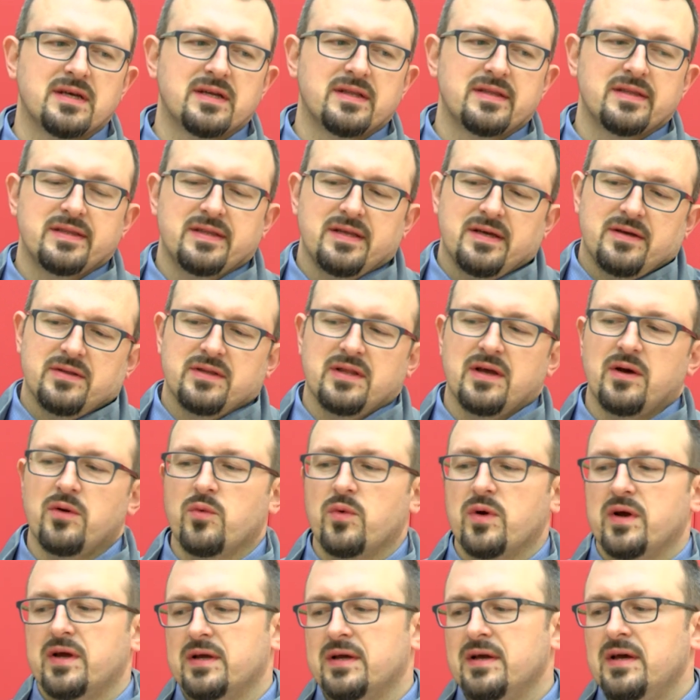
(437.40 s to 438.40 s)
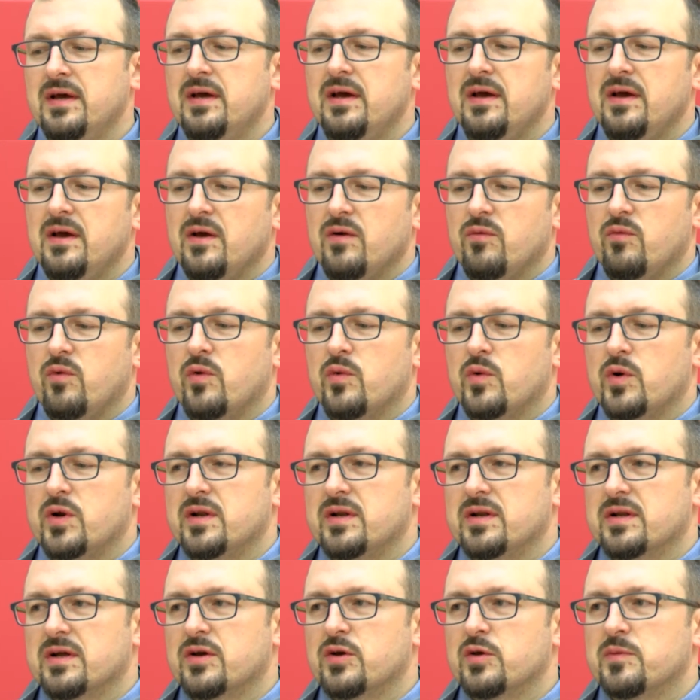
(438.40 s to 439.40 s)
and that that way, we were
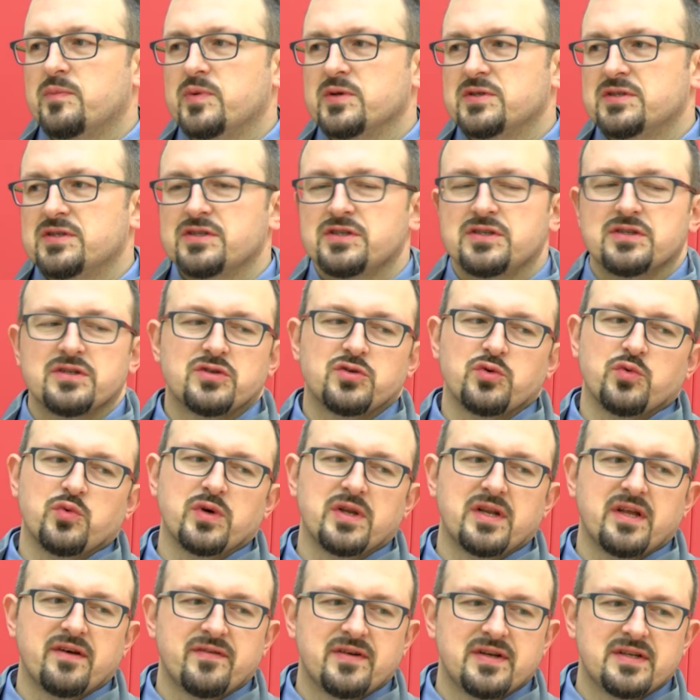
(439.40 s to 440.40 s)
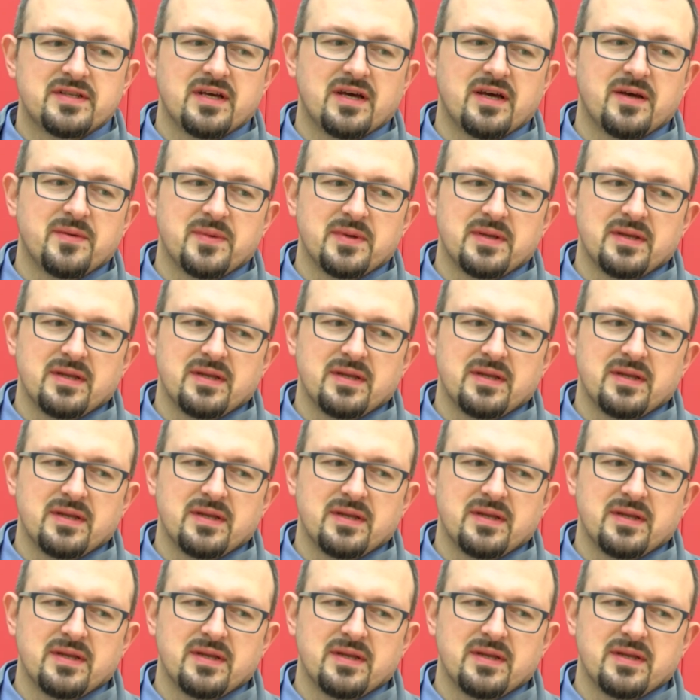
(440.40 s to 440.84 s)
in a good position to win every time.